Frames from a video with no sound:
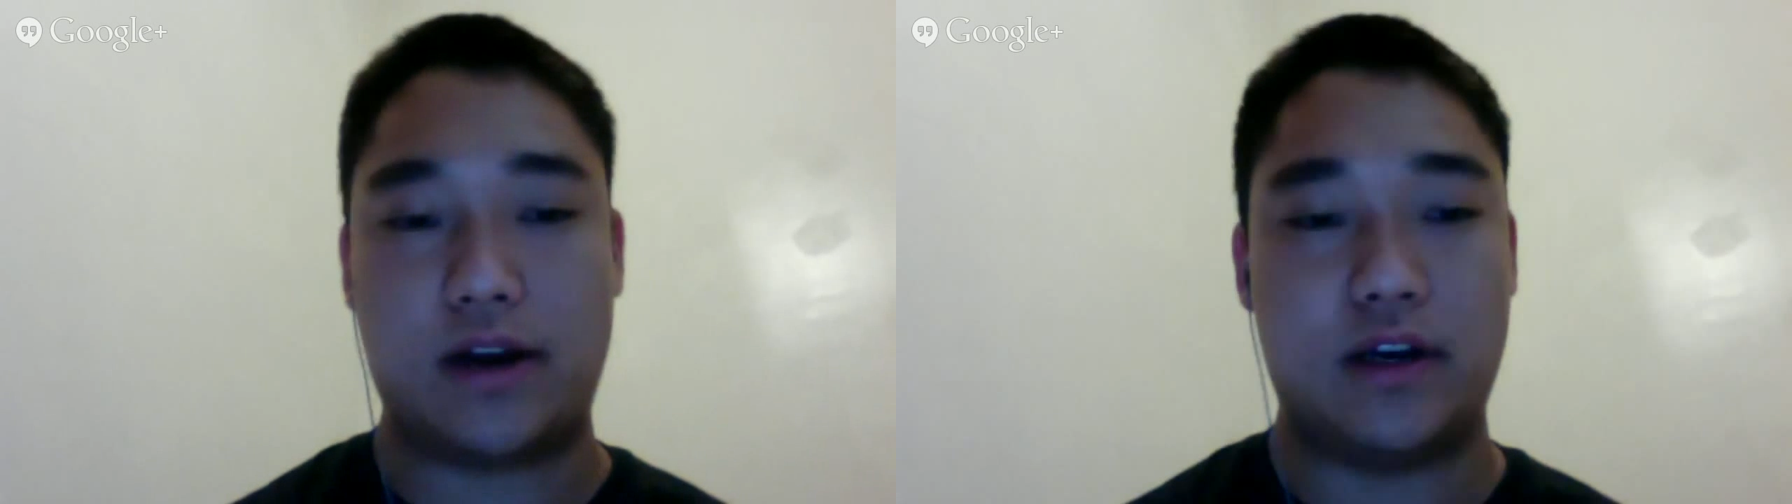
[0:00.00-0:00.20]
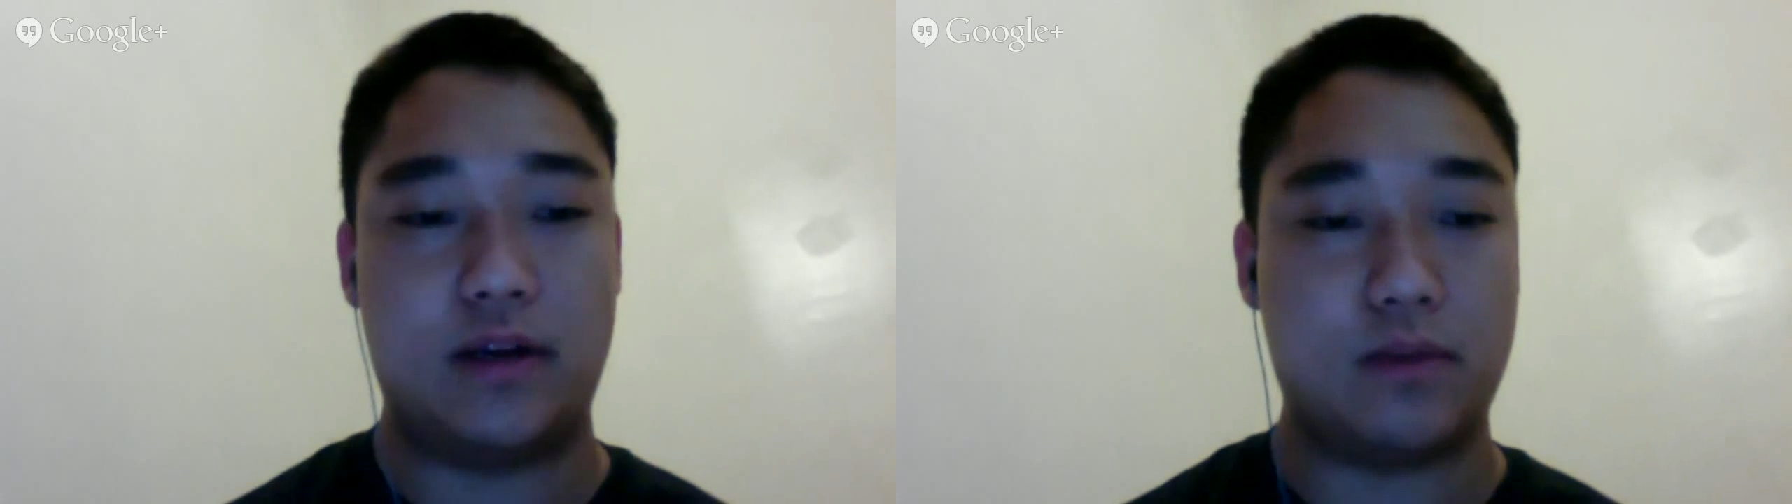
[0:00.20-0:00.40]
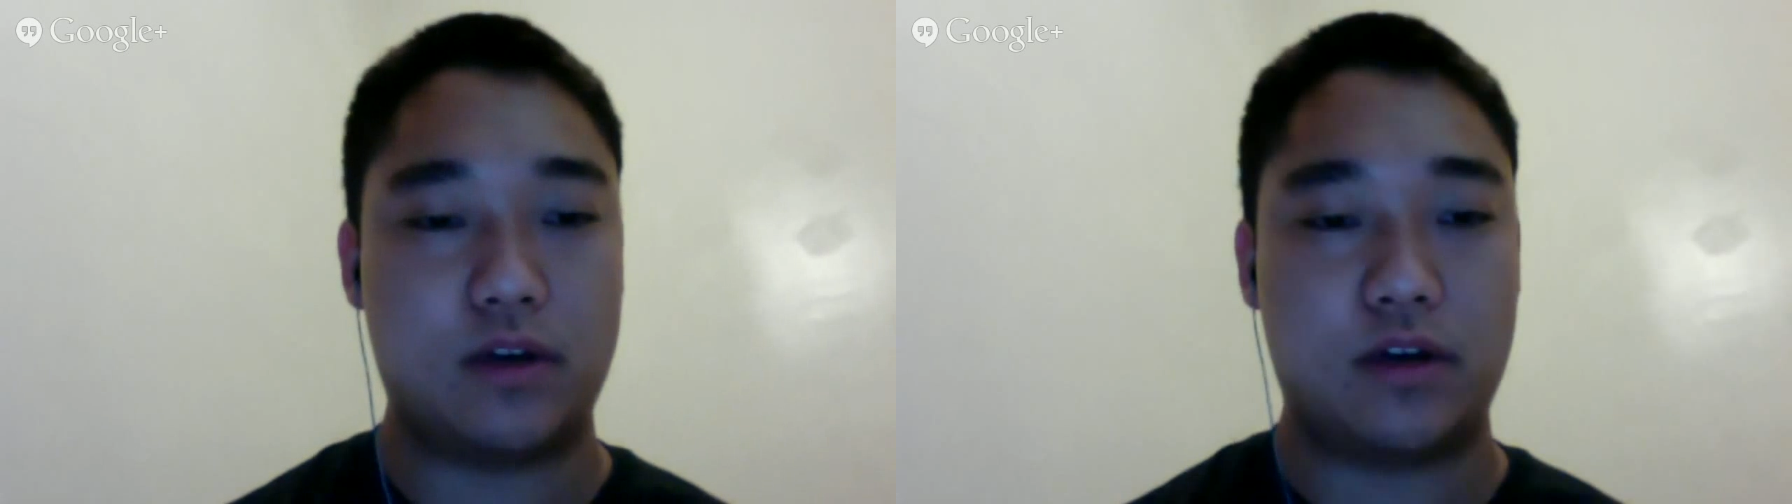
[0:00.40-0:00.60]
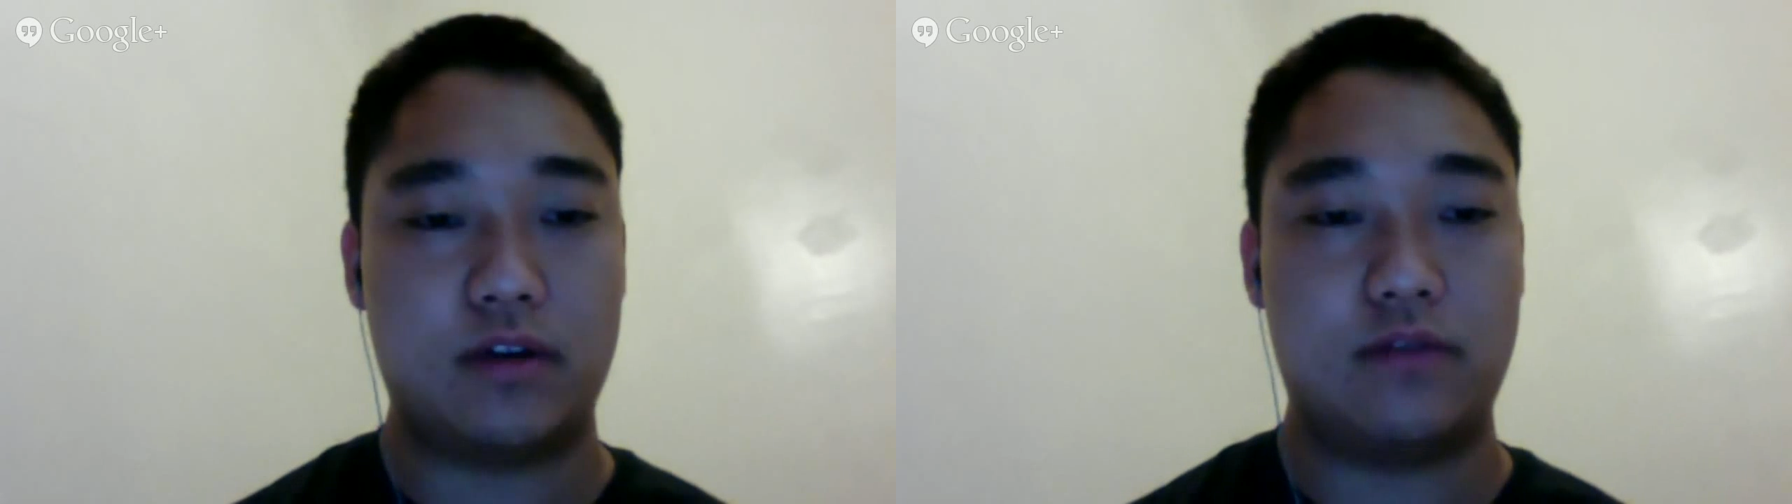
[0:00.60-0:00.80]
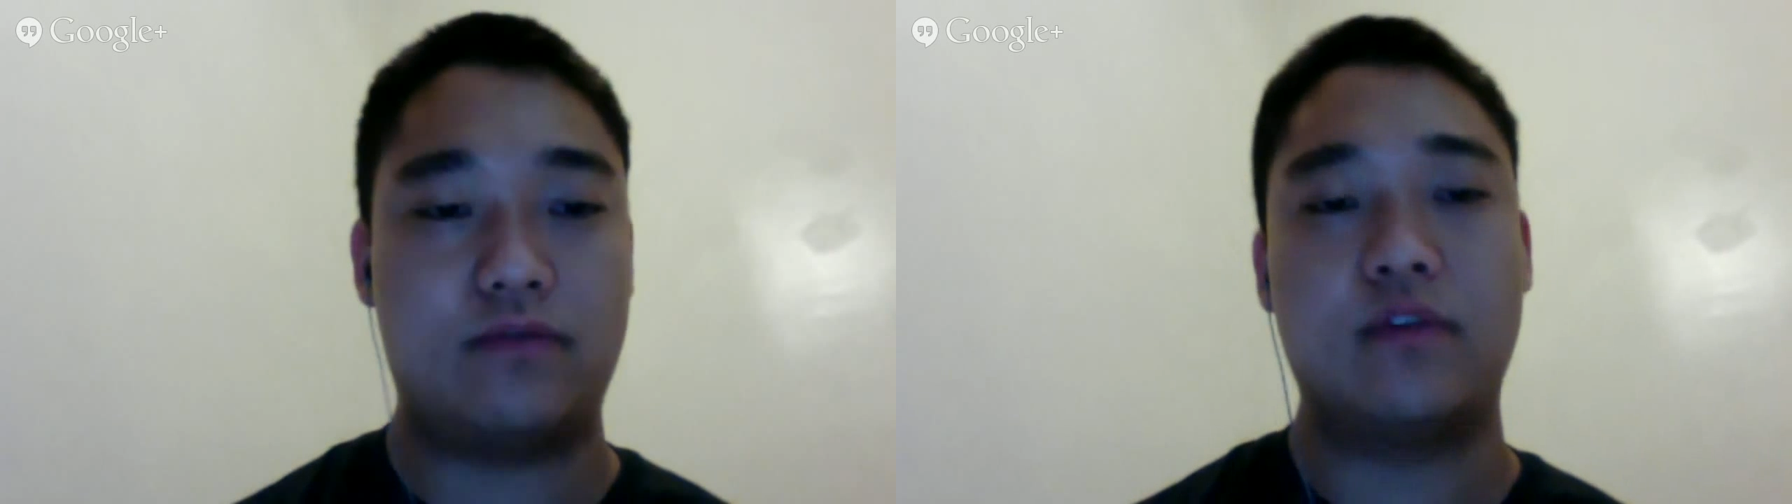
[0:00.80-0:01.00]
required
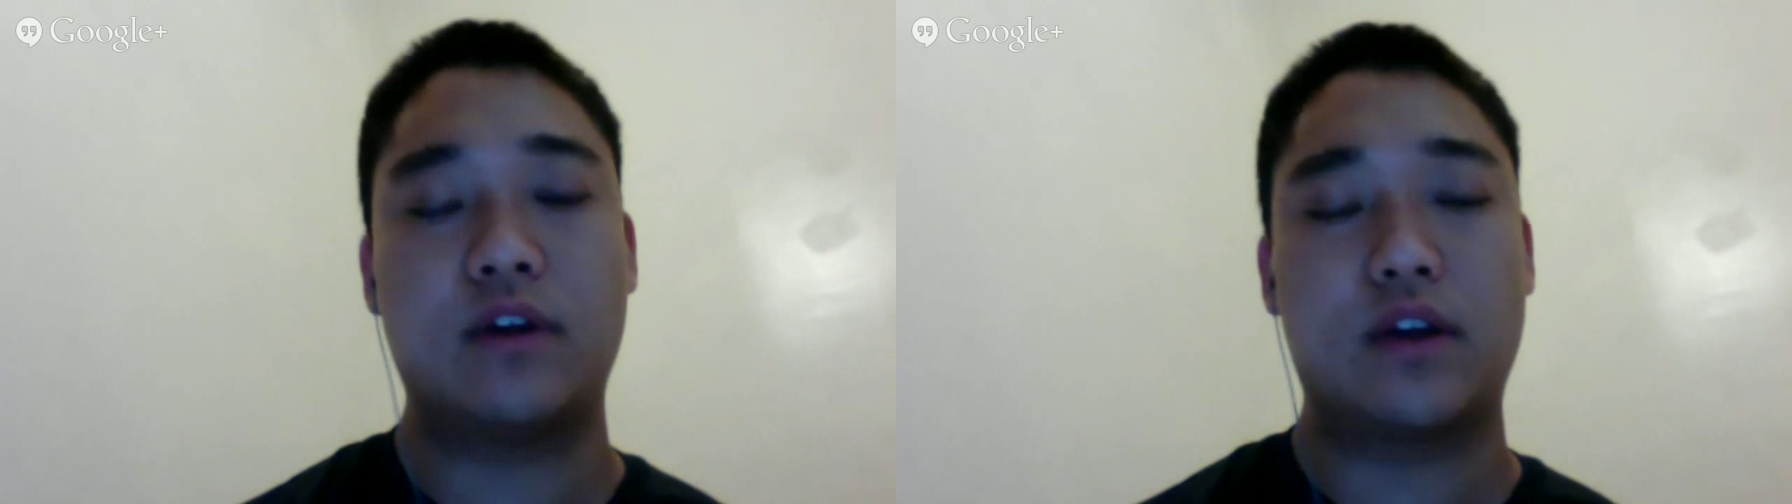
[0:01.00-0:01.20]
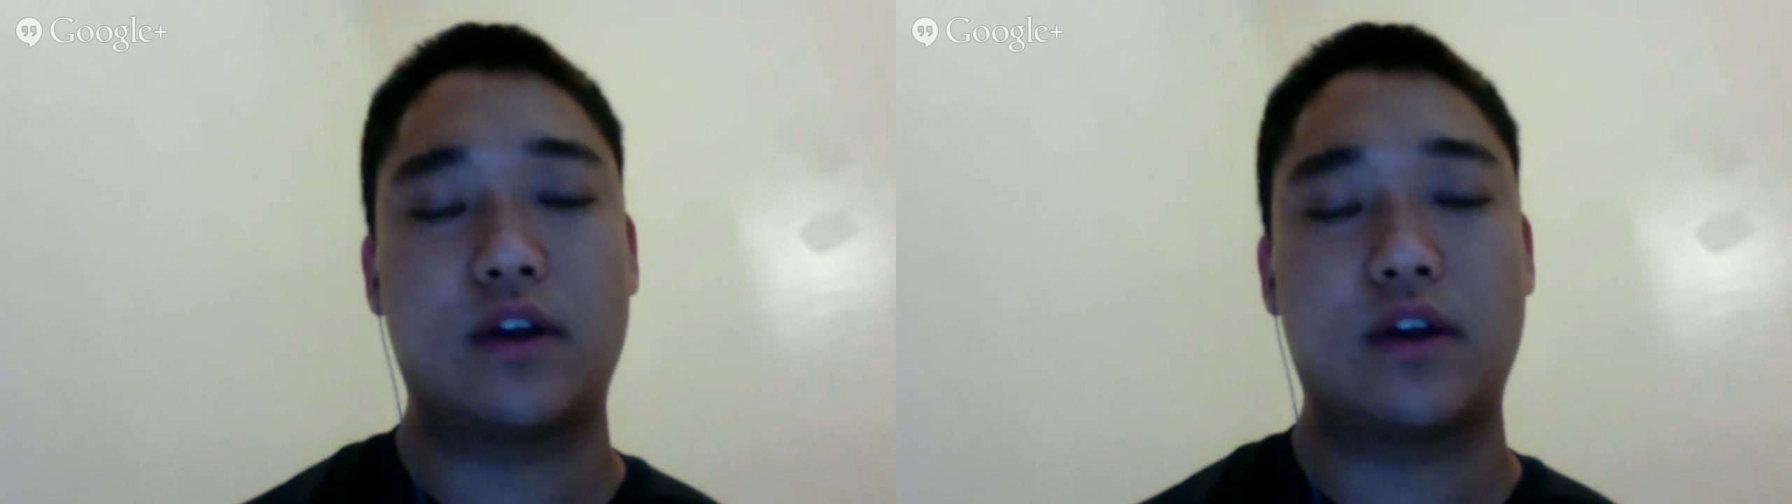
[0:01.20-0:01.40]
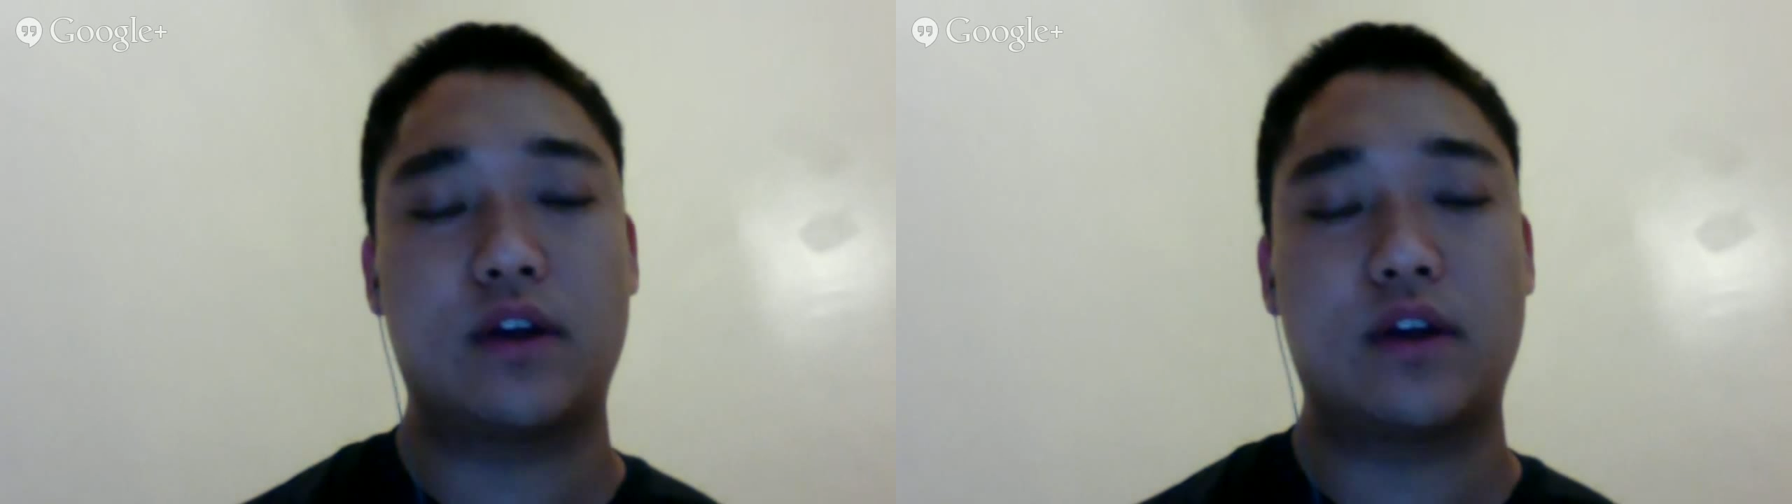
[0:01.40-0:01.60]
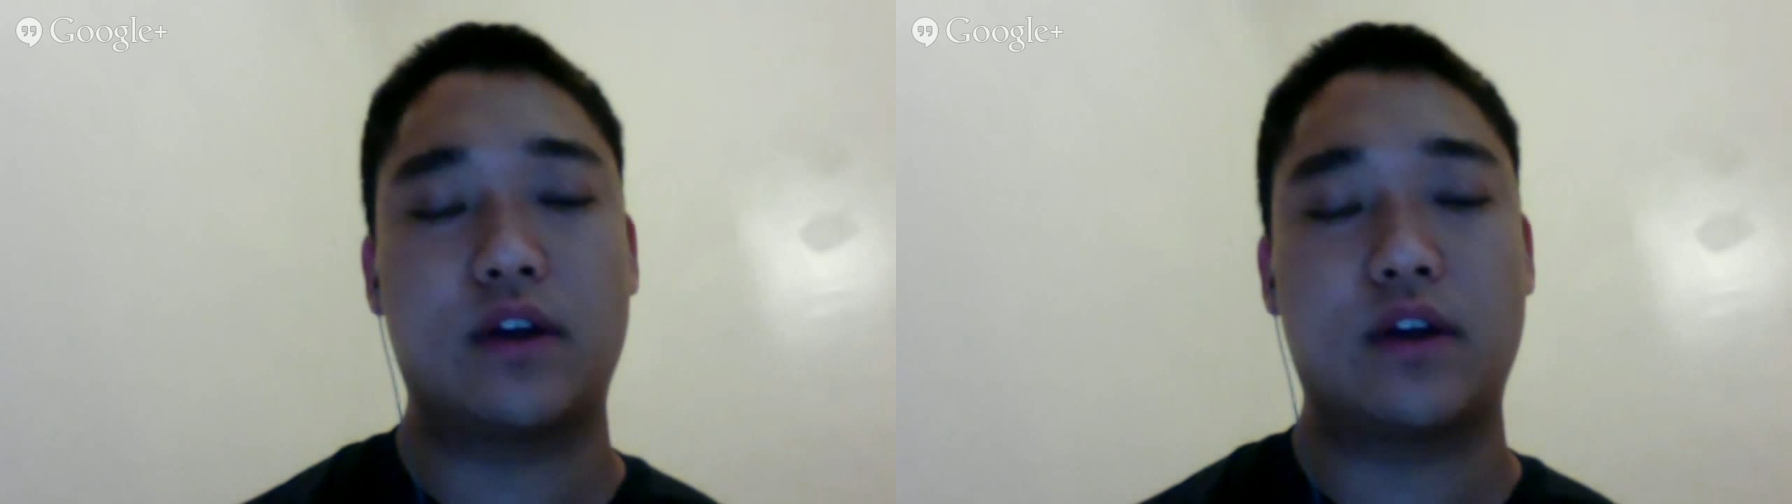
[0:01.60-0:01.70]
number of